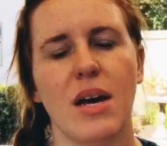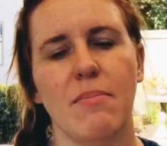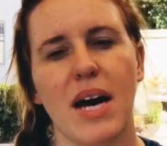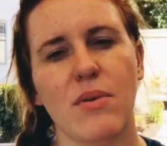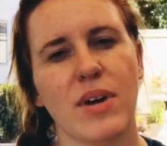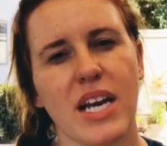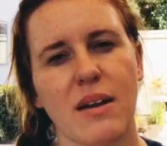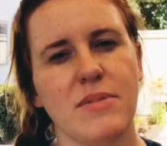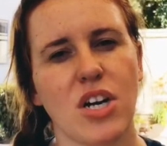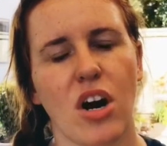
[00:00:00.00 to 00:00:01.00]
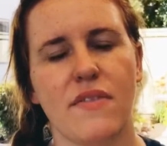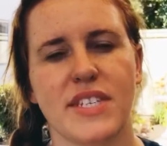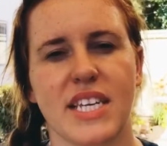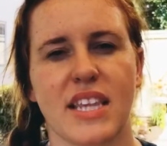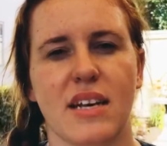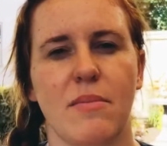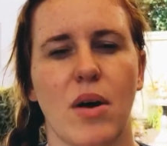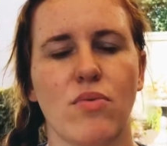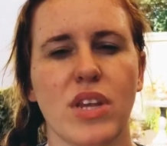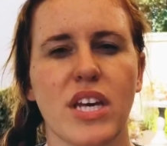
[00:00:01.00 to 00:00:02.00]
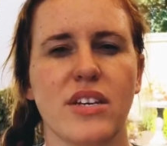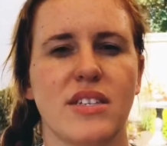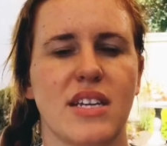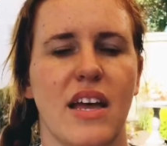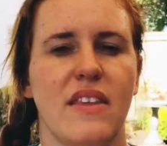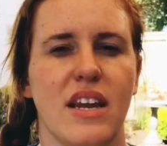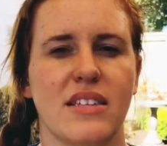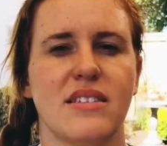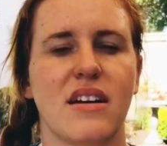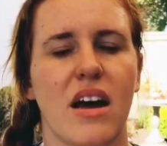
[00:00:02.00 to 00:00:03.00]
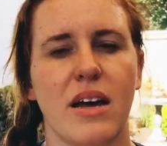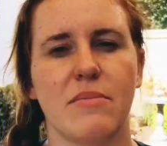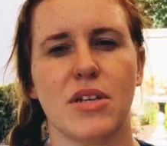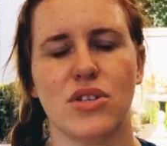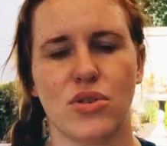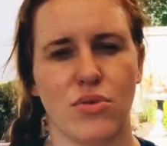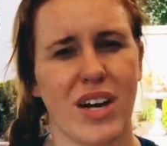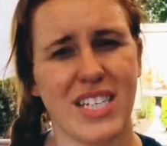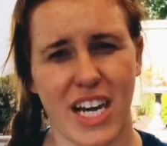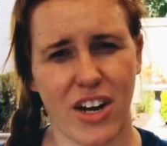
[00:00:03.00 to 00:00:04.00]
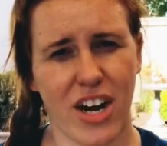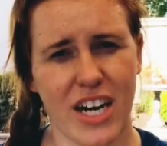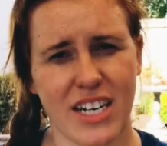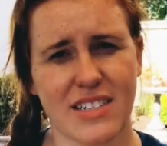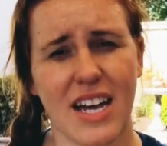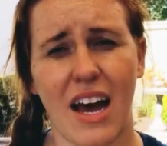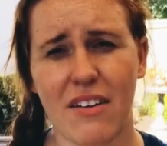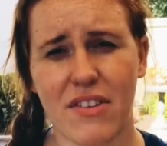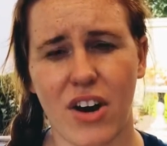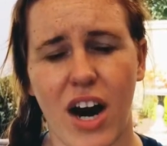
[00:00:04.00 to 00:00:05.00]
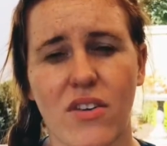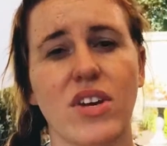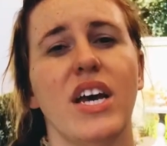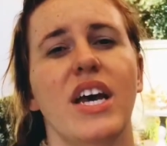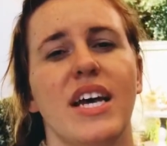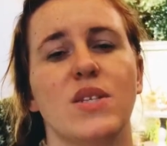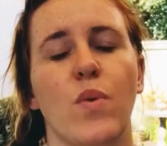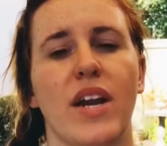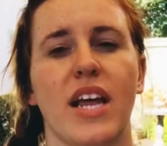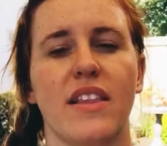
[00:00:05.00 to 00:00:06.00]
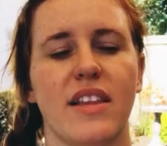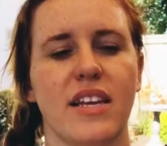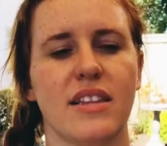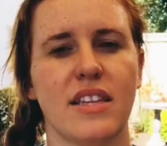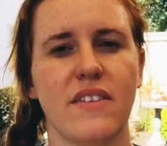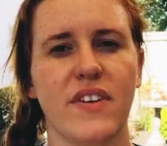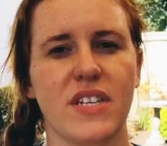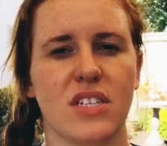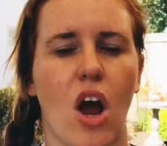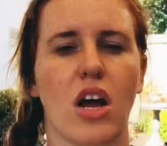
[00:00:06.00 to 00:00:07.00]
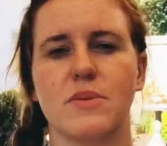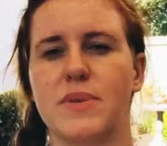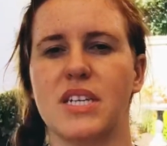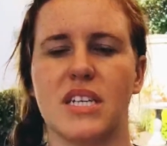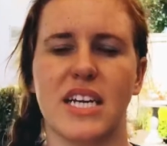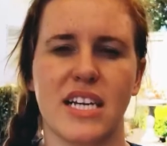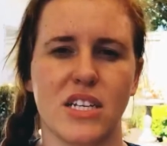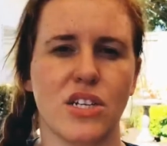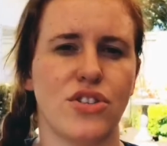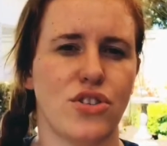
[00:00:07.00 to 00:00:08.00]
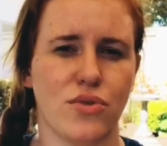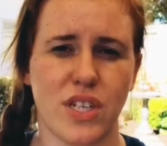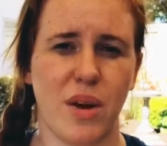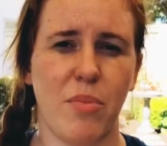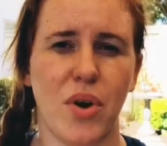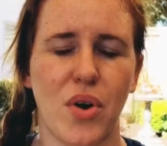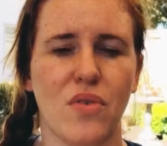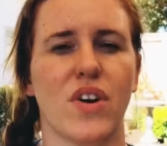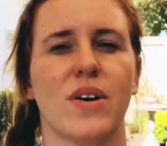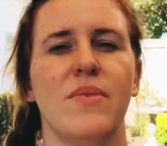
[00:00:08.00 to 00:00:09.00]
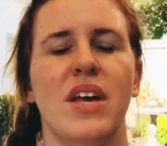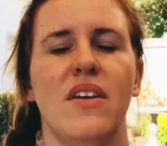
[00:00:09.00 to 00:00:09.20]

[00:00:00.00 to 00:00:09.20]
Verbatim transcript: But when it comes to harvesting them, a really good sign that it's time to take your onions out of the ground is when the leafy stalks begin to tip over.